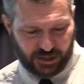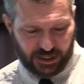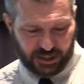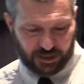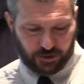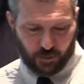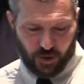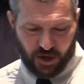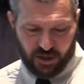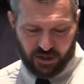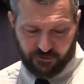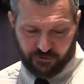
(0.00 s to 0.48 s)

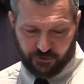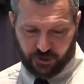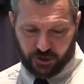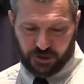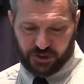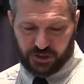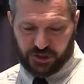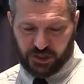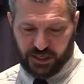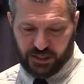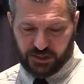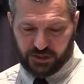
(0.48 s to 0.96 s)
That's why the
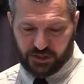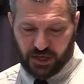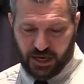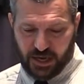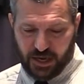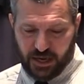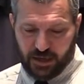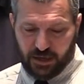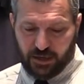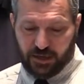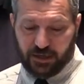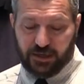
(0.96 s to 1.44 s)
verse
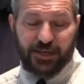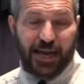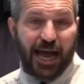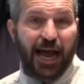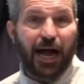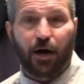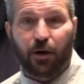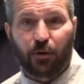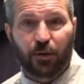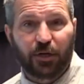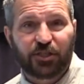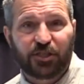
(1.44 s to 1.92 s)
says,
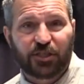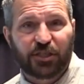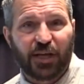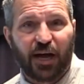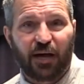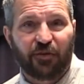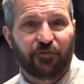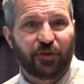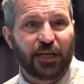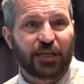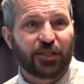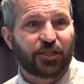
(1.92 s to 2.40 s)
Now is
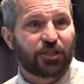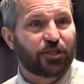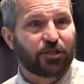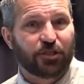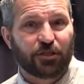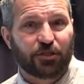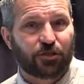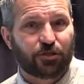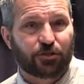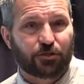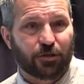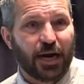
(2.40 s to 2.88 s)
salvation
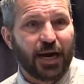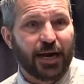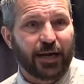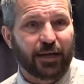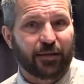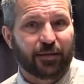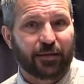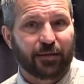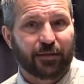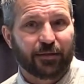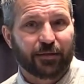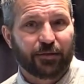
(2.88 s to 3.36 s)
and
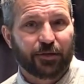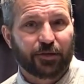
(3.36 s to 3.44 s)
strength.